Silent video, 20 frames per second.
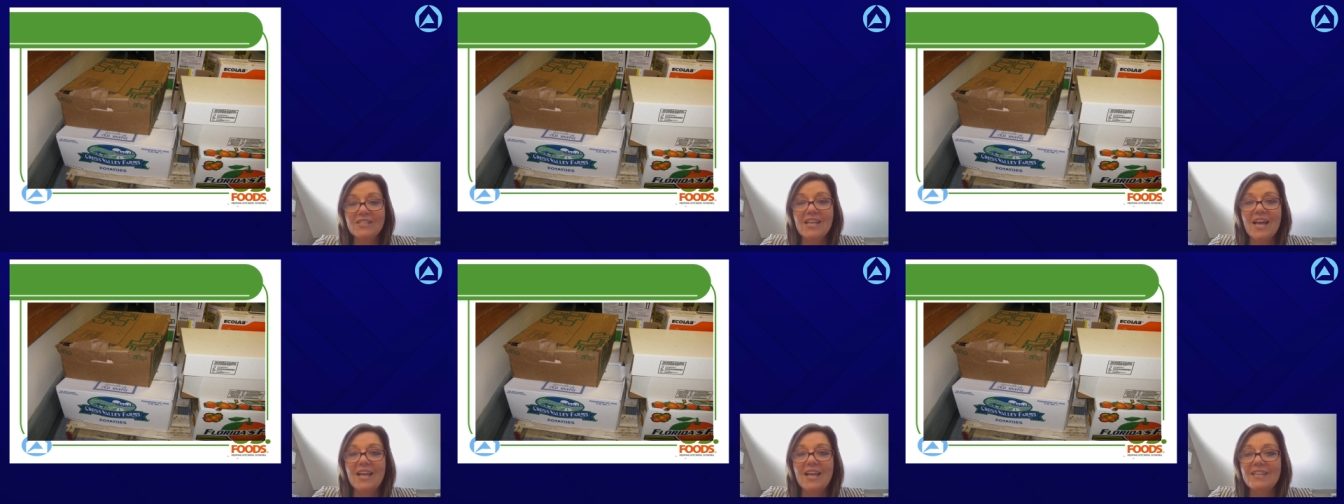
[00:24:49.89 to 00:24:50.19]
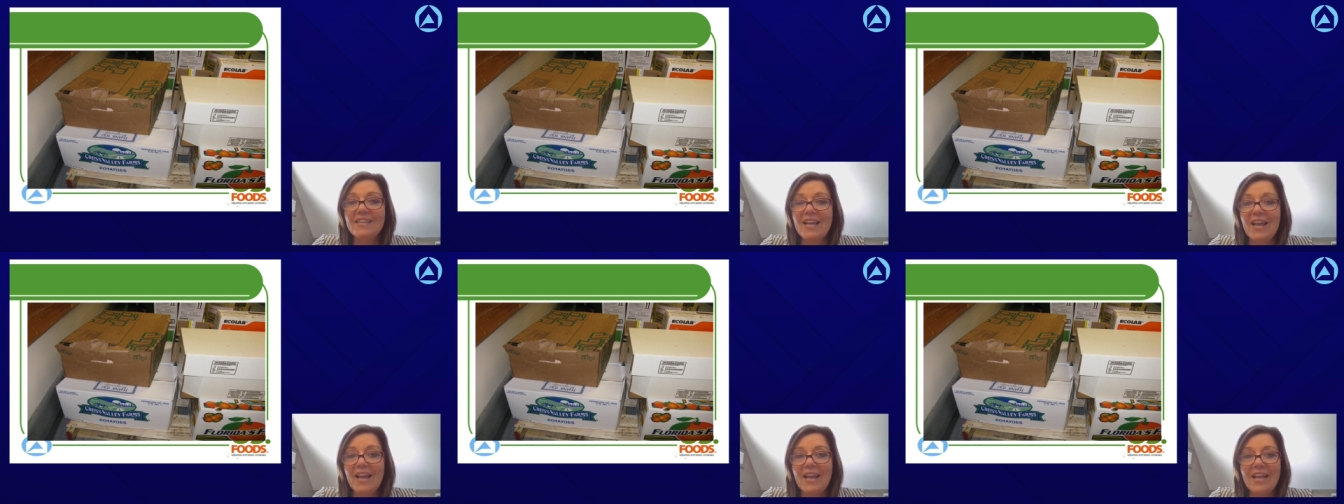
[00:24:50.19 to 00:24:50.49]
that
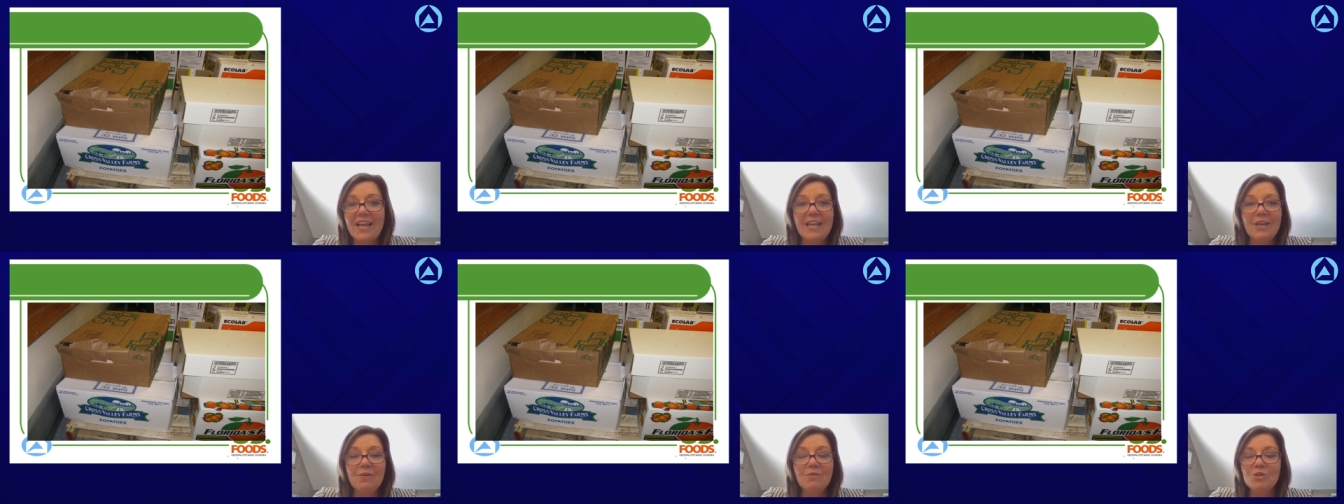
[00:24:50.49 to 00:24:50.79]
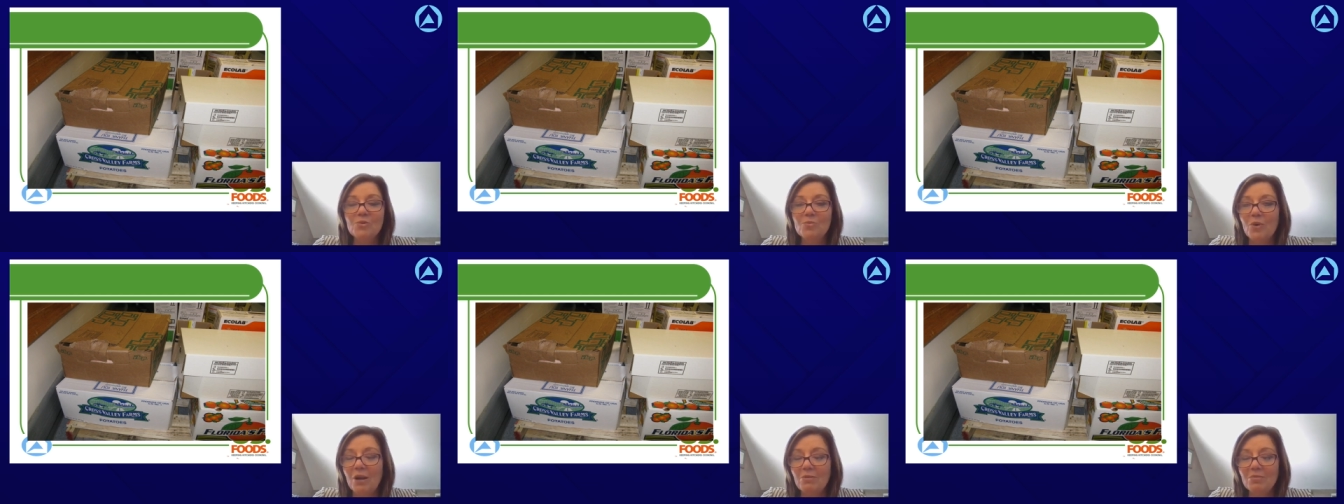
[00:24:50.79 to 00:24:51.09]
day, he
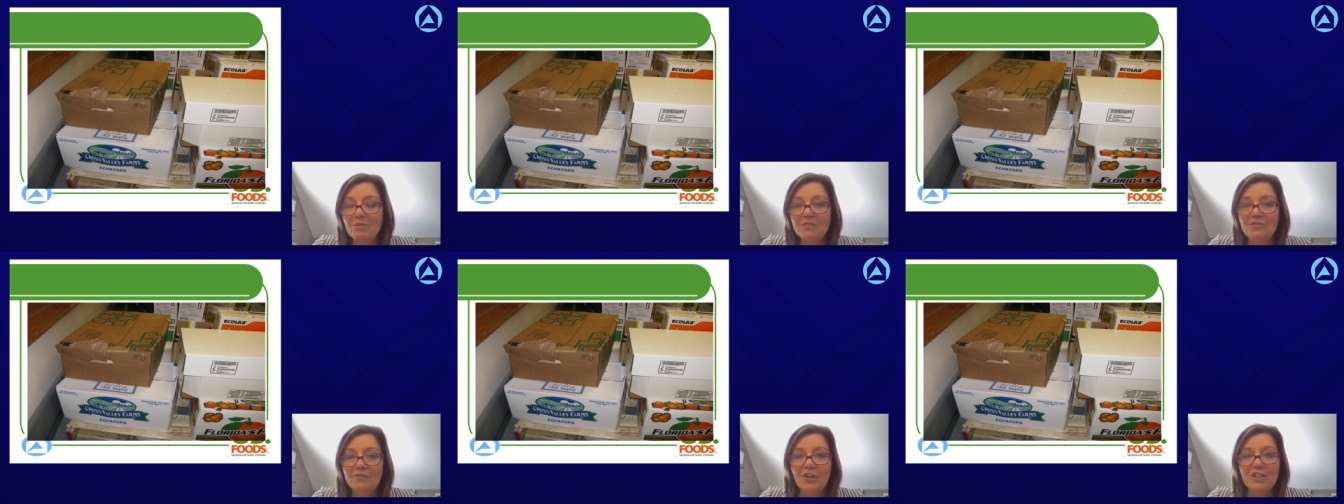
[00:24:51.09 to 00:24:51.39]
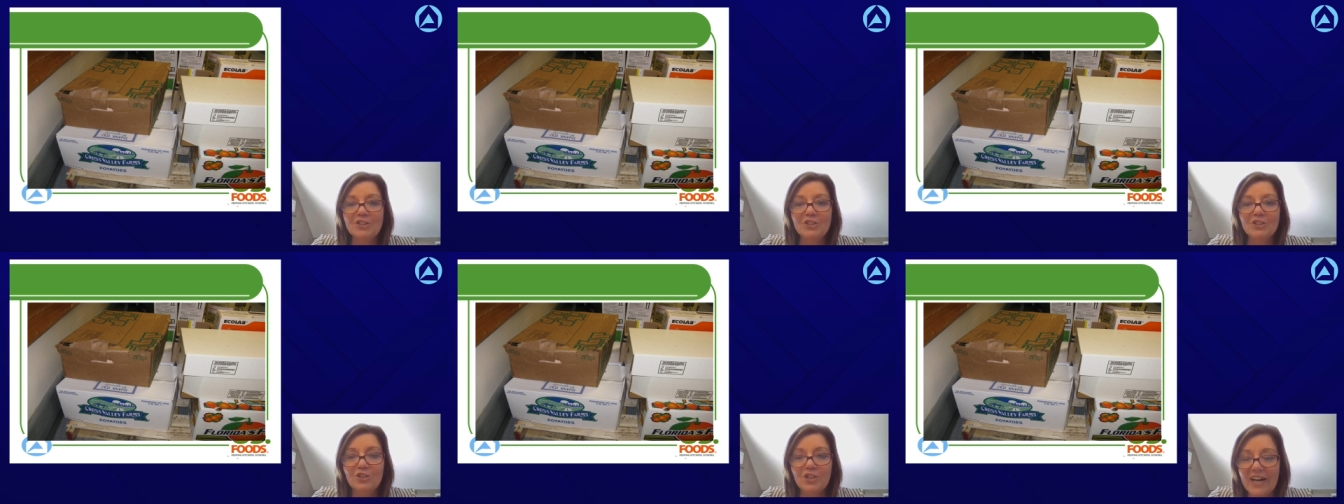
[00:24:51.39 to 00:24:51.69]
was probably
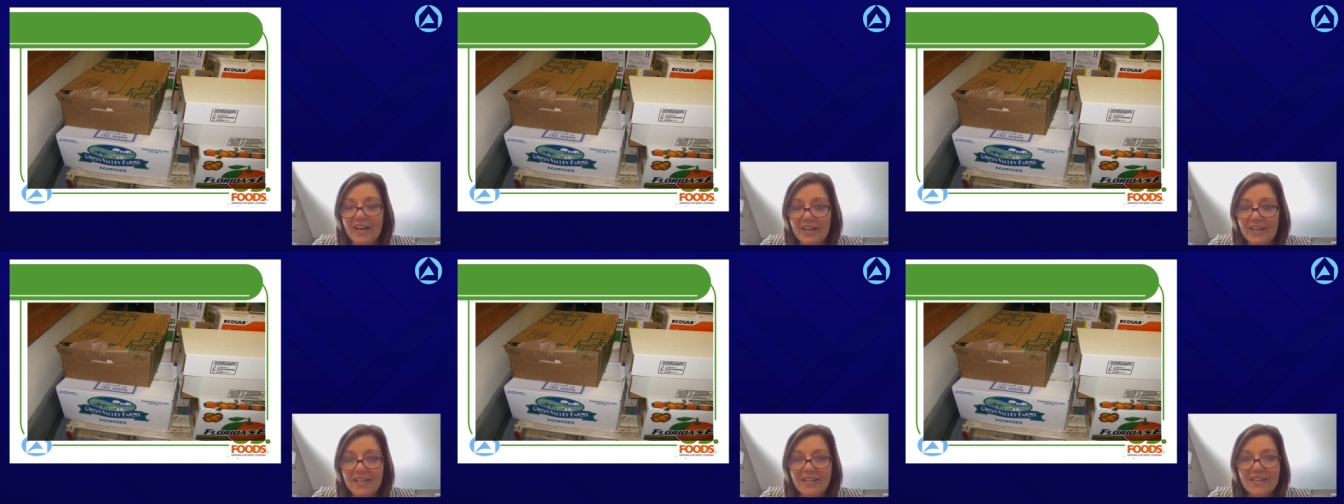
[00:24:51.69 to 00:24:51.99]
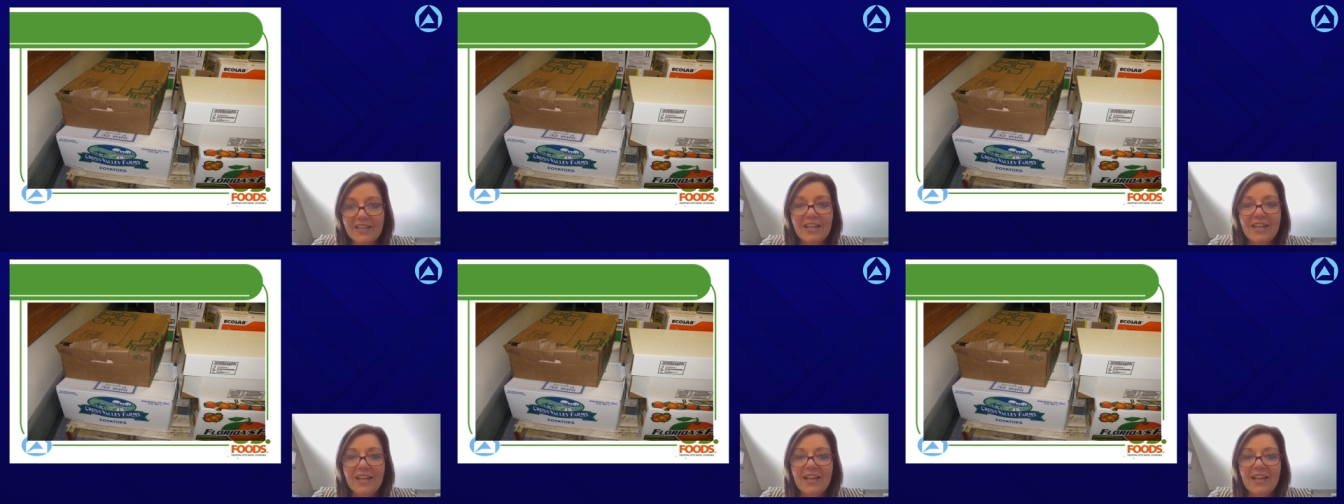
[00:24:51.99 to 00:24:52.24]
frustrated.